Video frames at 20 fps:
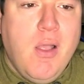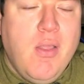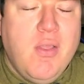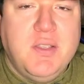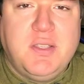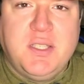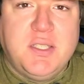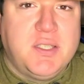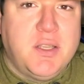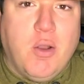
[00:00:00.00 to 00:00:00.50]

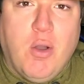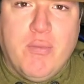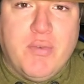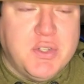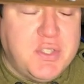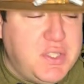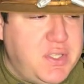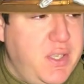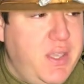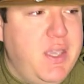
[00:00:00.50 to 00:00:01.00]
This isn't
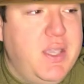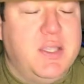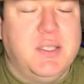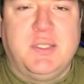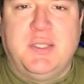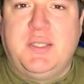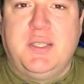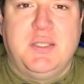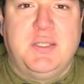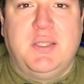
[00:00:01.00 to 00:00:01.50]
overseas.
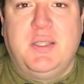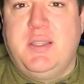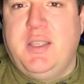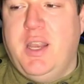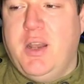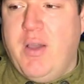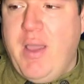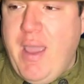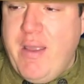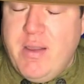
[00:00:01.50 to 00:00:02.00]
This isn't, you
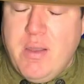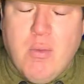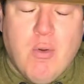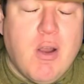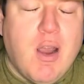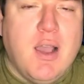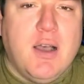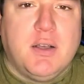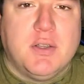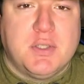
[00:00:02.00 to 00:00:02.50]
know,
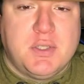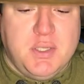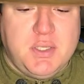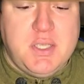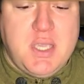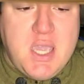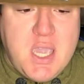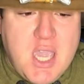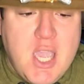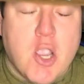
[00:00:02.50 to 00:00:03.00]
anywhere else. It's
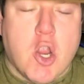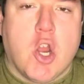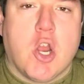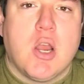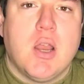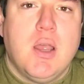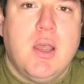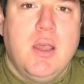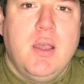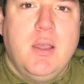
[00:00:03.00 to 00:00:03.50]
here.
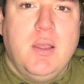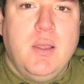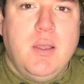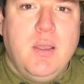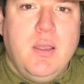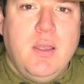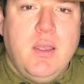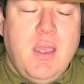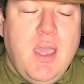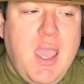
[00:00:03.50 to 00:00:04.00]

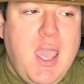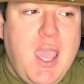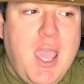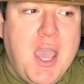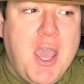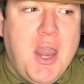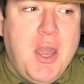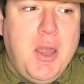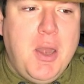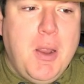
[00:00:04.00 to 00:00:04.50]

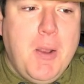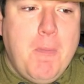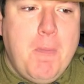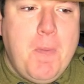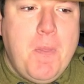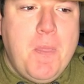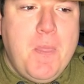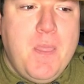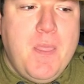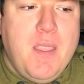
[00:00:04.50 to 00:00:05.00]
And
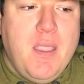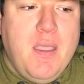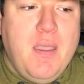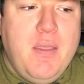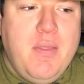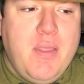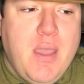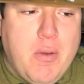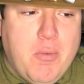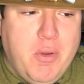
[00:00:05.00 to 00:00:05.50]

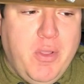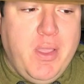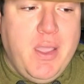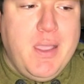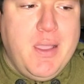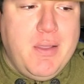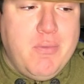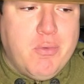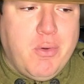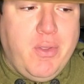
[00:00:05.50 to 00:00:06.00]
that
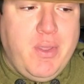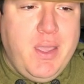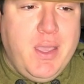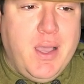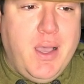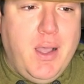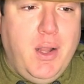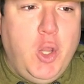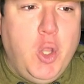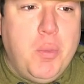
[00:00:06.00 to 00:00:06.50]
really, it really
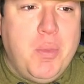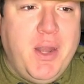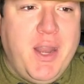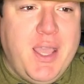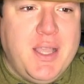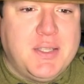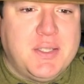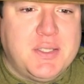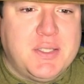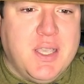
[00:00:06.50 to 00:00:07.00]

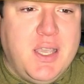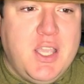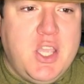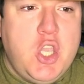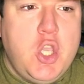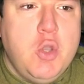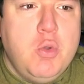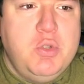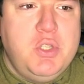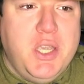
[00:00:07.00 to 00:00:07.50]
illuminates a
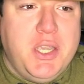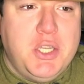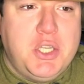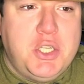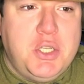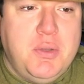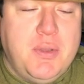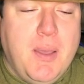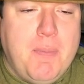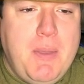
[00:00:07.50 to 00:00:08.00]
huge
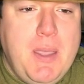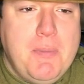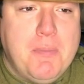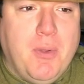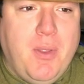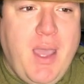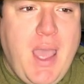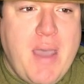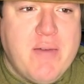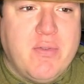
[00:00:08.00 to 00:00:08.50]
issue that
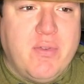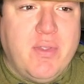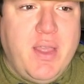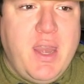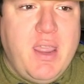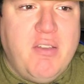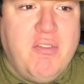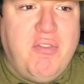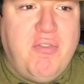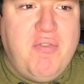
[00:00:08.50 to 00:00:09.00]
people have,
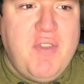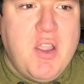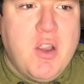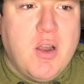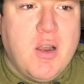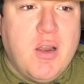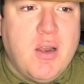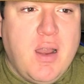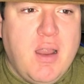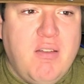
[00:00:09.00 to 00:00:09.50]
letting
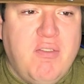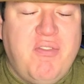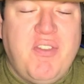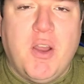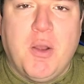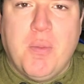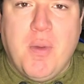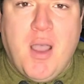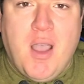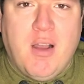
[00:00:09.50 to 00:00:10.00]
fear and
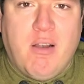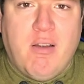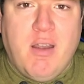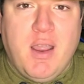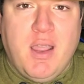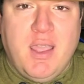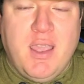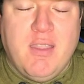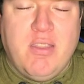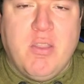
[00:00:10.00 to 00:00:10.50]

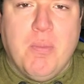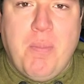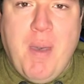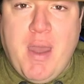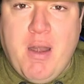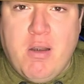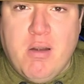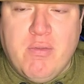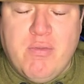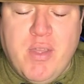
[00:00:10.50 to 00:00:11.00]
fear-mongering get the
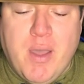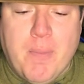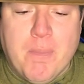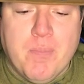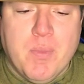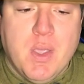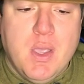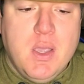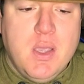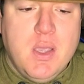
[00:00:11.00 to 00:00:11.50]
better of them.
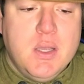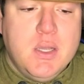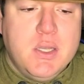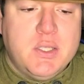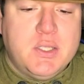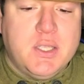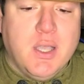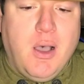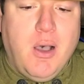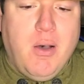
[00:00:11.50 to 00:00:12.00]

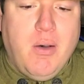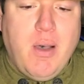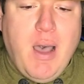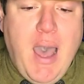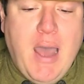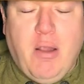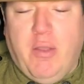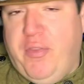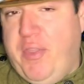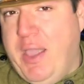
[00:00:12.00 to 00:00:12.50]
So
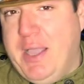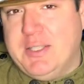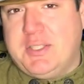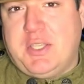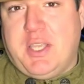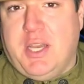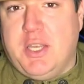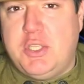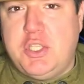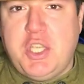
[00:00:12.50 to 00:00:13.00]
I don't think it's
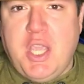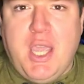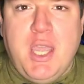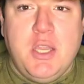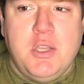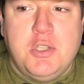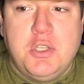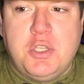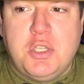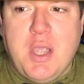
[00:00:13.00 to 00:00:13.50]
going to
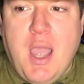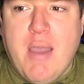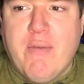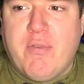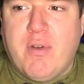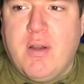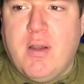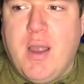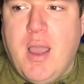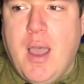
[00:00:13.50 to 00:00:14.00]
change
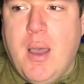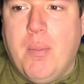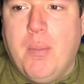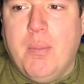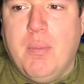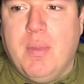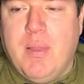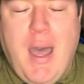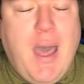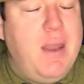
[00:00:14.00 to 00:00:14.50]
ever.
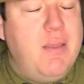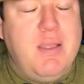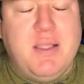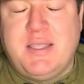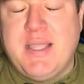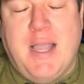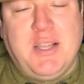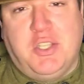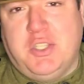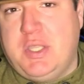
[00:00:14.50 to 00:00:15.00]
It's
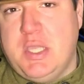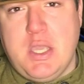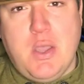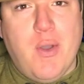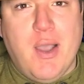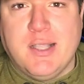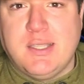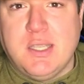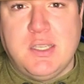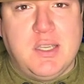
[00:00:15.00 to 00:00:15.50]
not just the
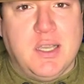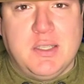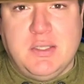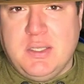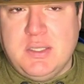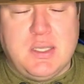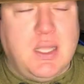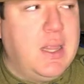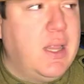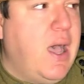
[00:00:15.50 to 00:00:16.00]
U.S. that does
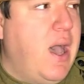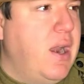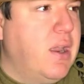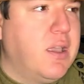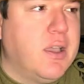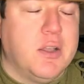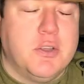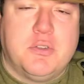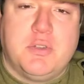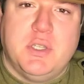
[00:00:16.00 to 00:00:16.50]
this. A lot of
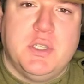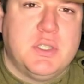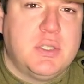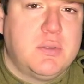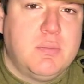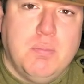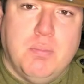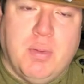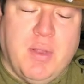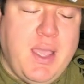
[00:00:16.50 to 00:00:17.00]

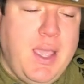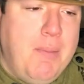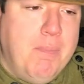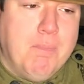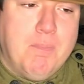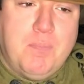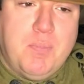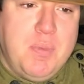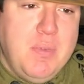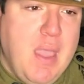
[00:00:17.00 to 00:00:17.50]
countries
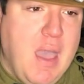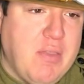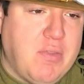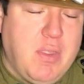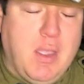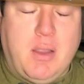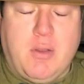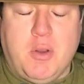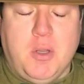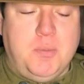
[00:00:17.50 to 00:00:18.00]
blame
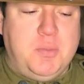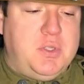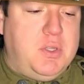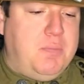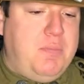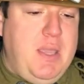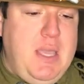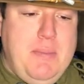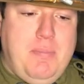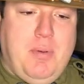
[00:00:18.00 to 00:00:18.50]
ethnic groups or
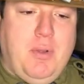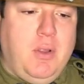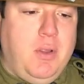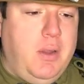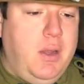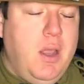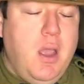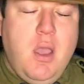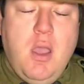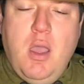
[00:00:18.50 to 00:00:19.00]

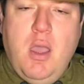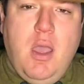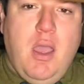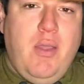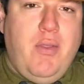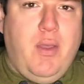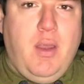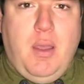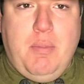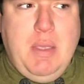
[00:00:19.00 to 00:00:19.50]
people.
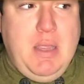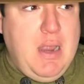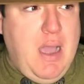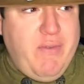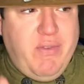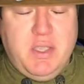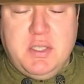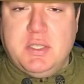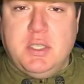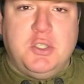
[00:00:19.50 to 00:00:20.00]
And then, I mean,
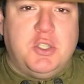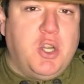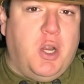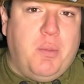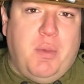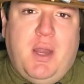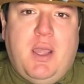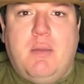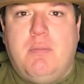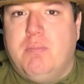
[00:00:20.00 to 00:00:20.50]
obviously
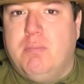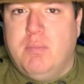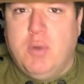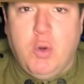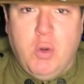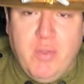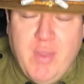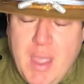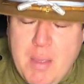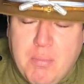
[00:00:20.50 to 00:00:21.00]
Germany,
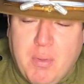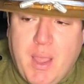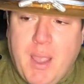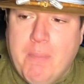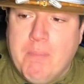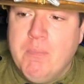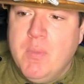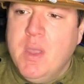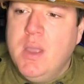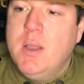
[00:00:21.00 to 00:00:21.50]
who did they
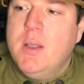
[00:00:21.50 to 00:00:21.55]
blame?